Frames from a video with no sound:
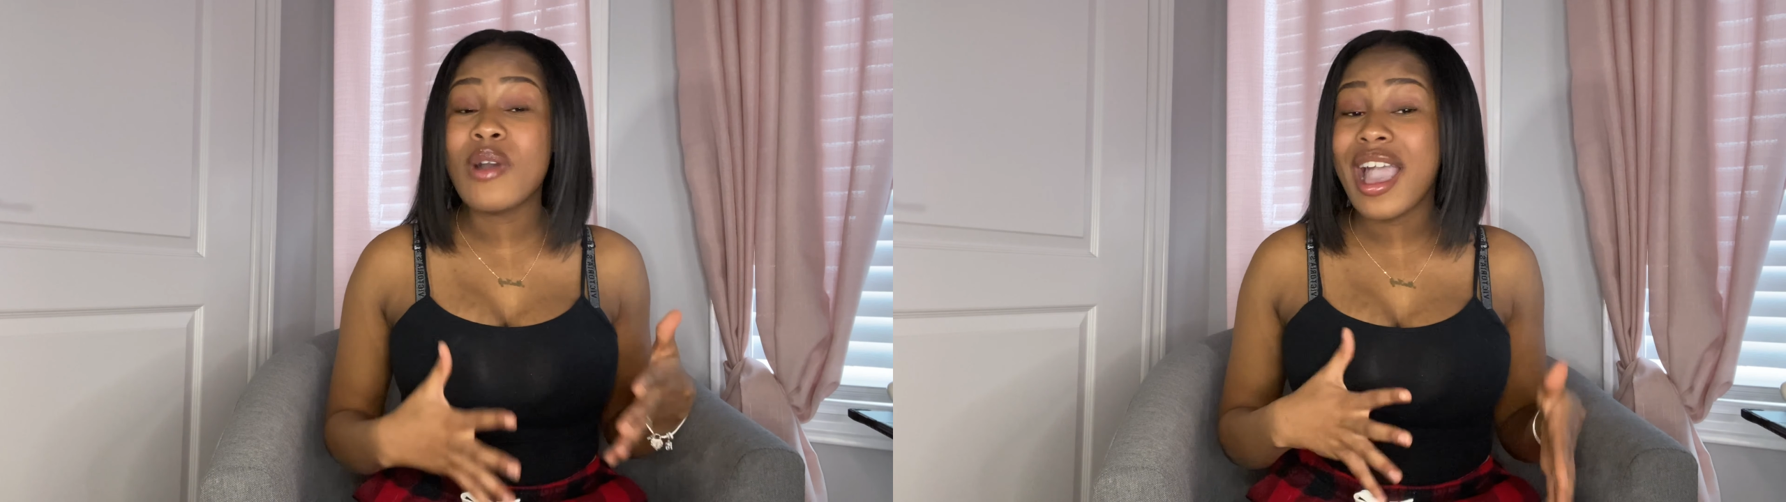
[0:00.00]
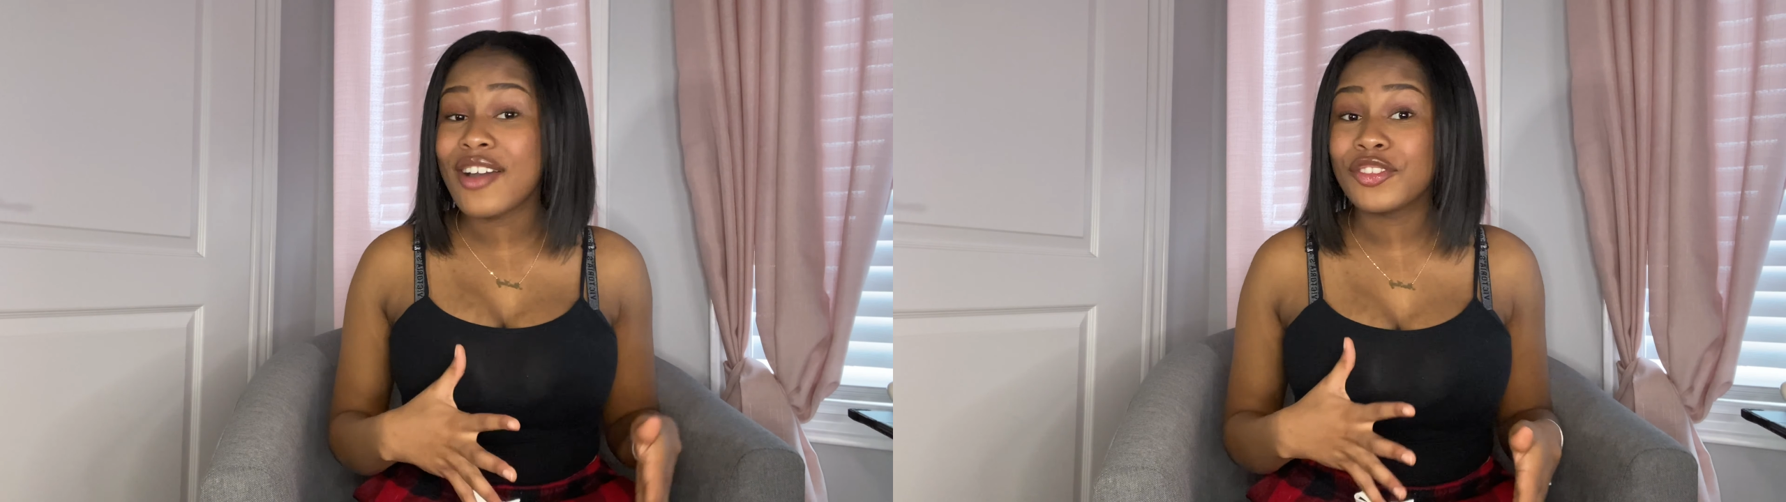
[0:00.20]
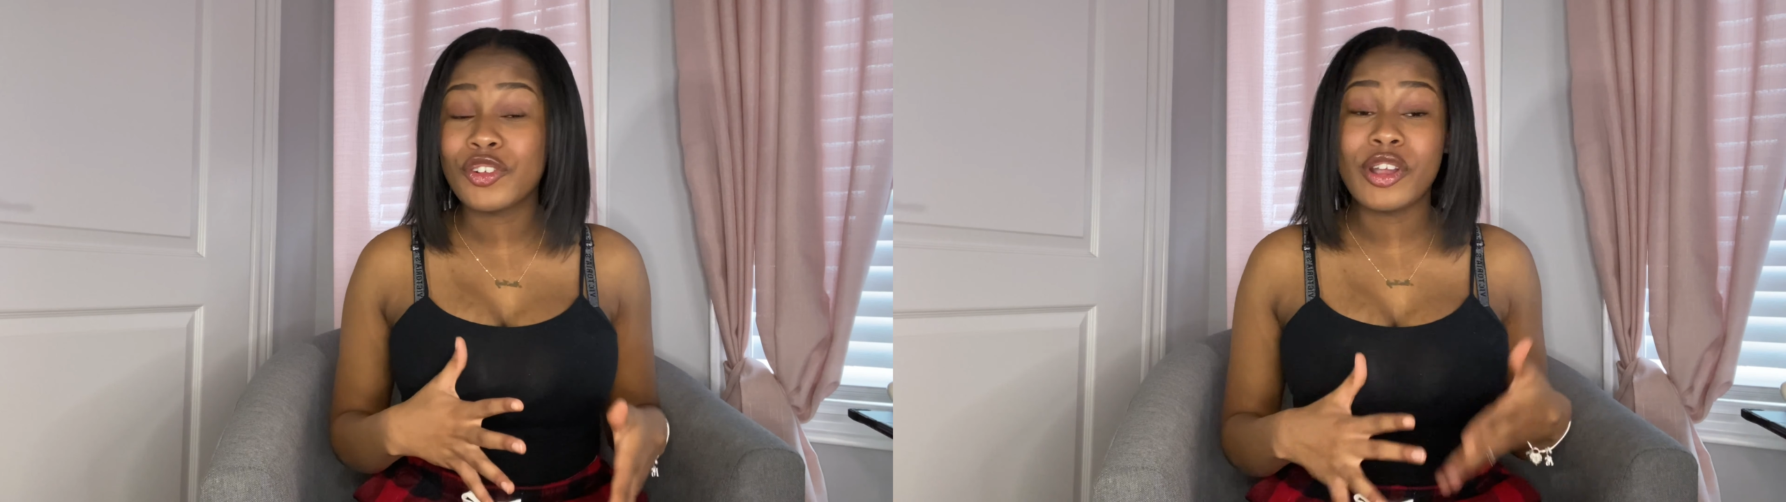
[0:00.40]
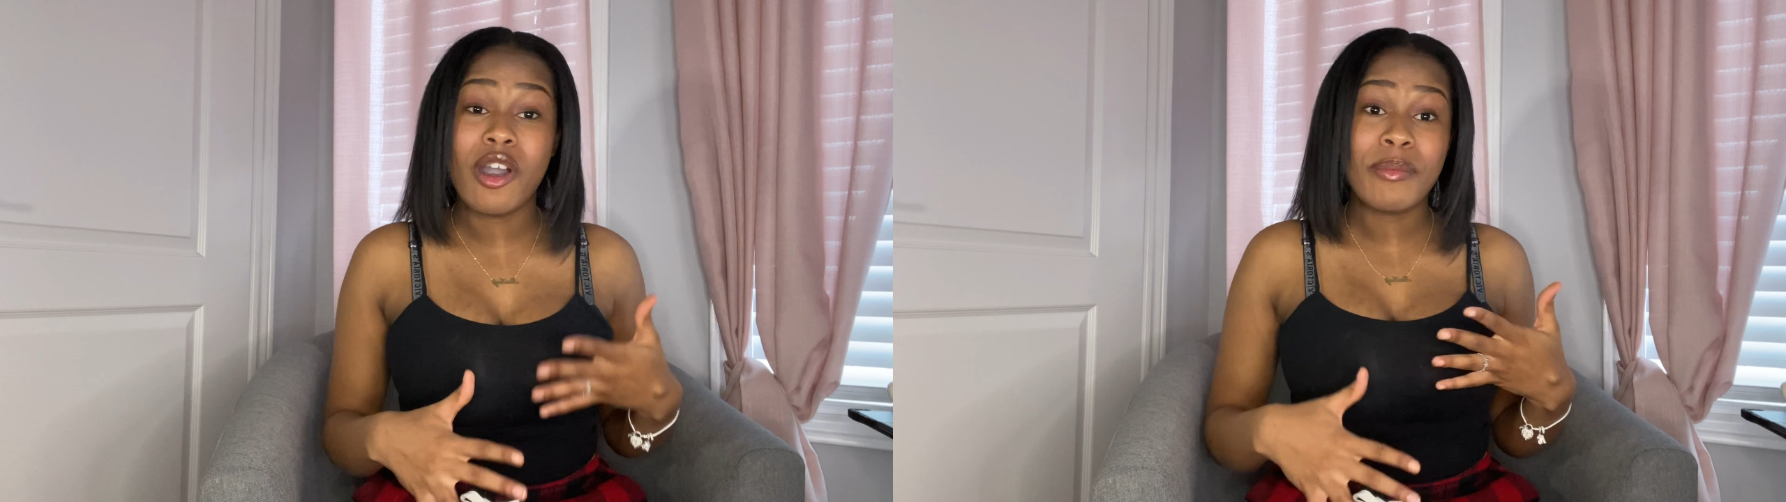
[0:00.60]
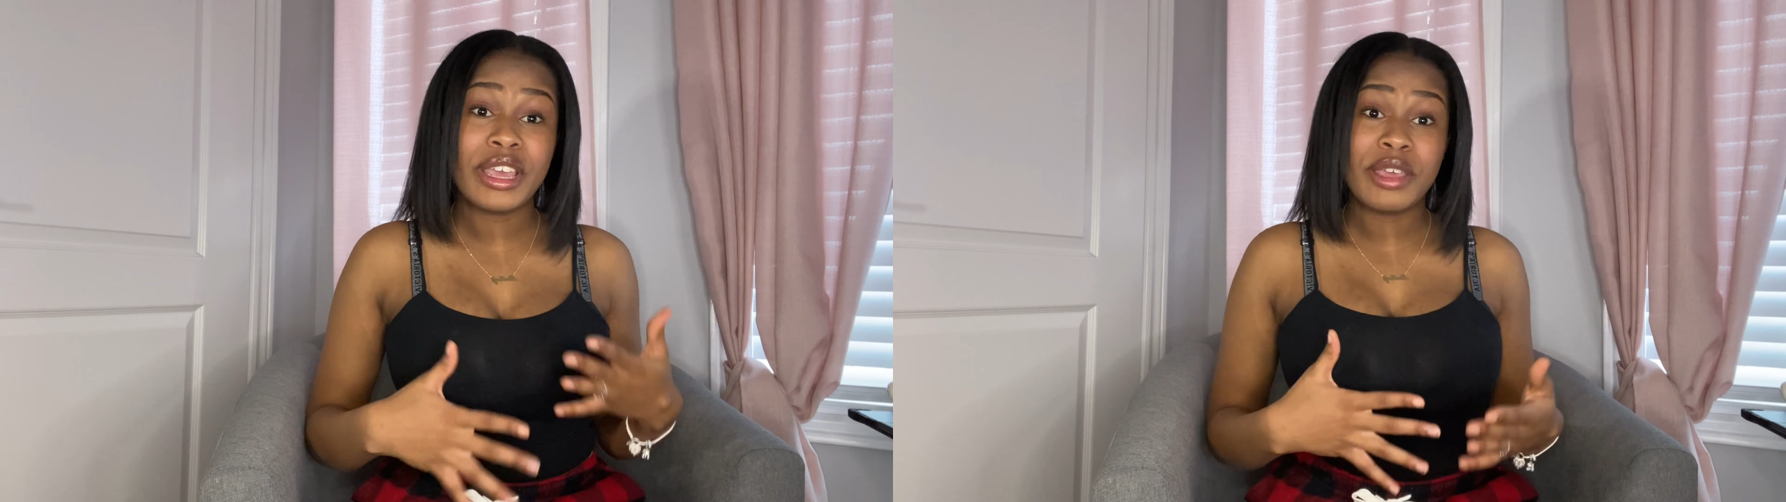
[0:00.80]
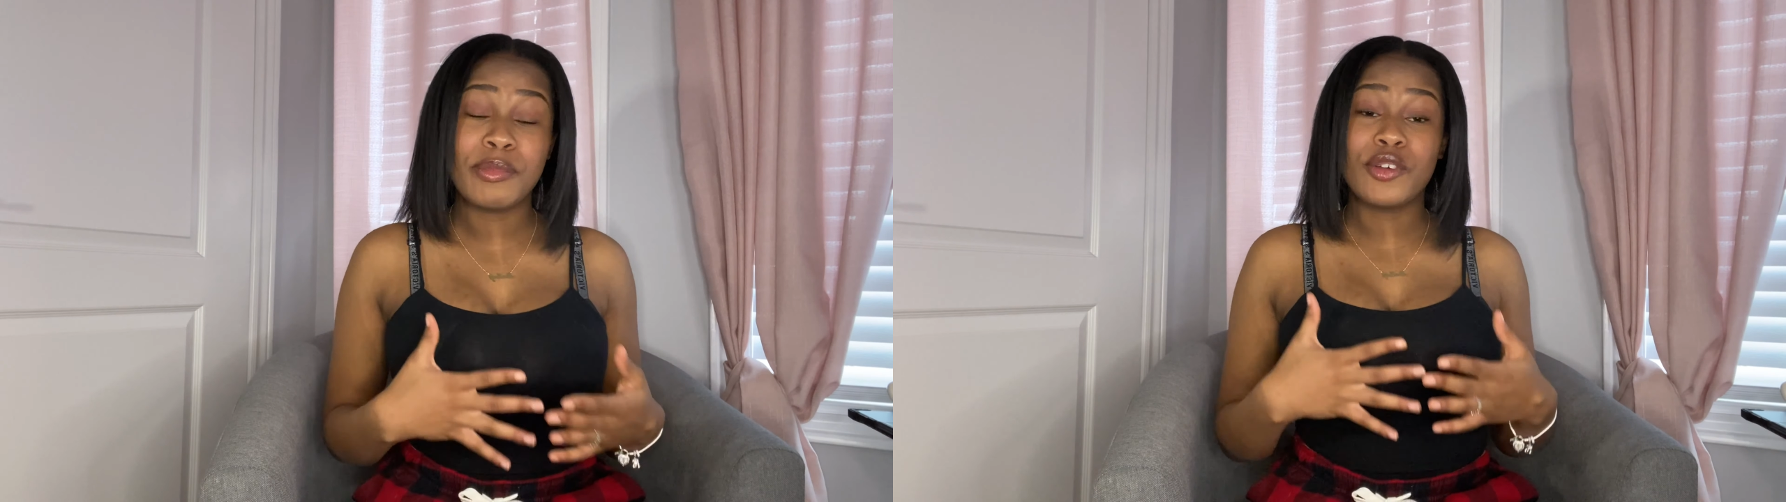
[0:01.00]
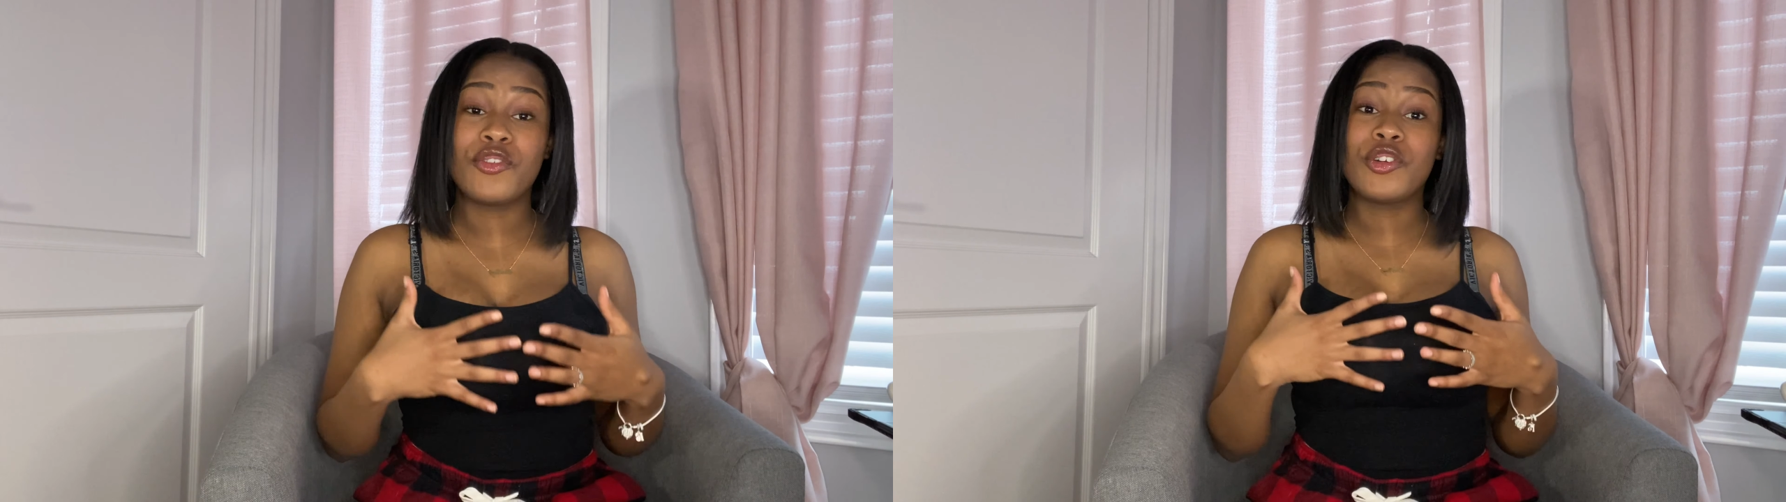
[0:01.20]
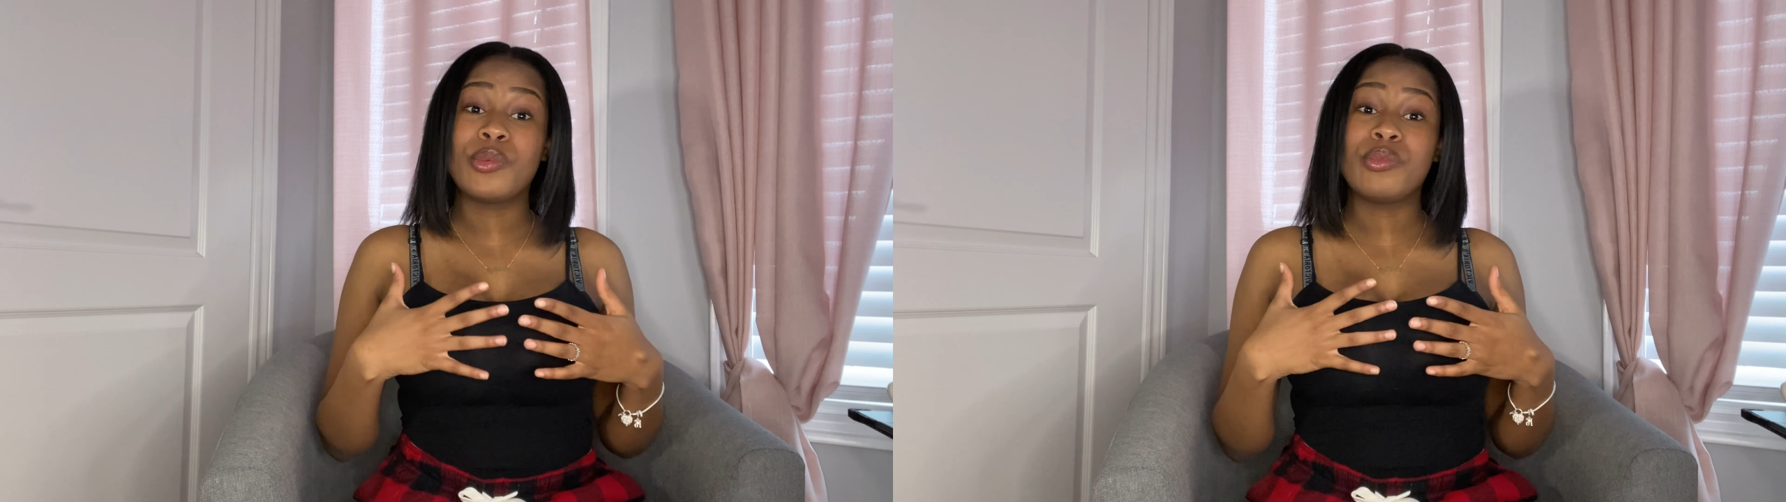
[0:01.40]
after I got my email
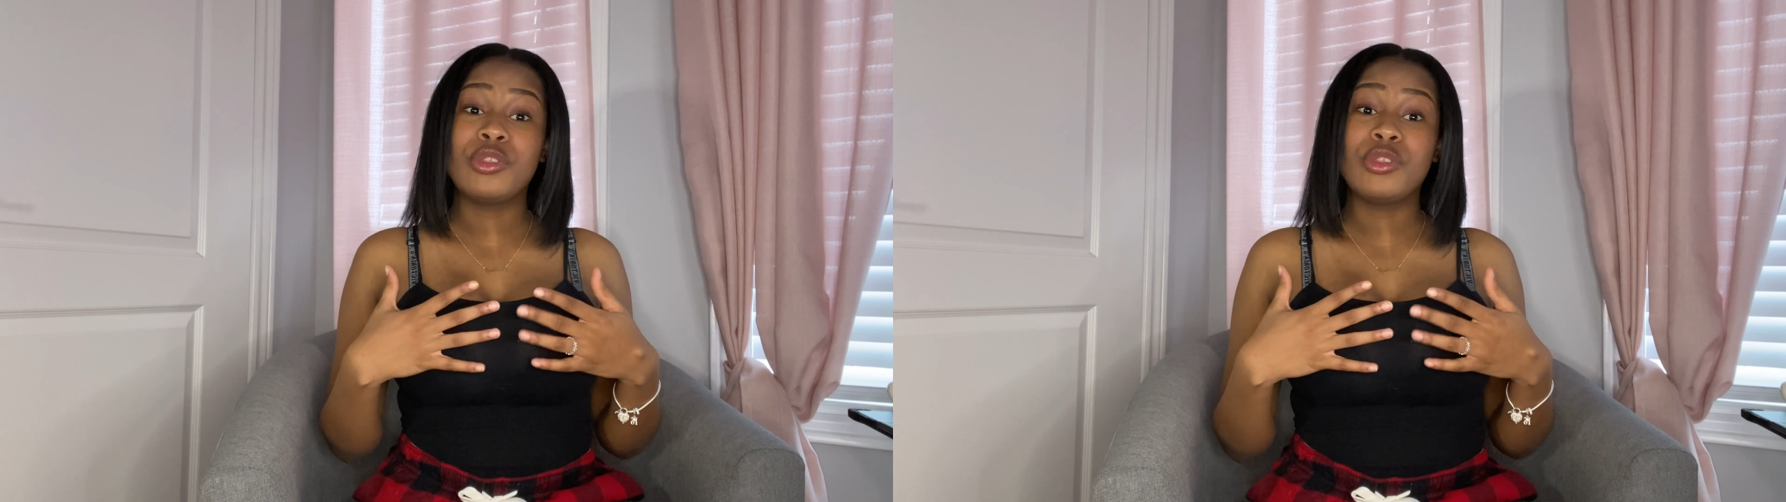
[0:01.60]
from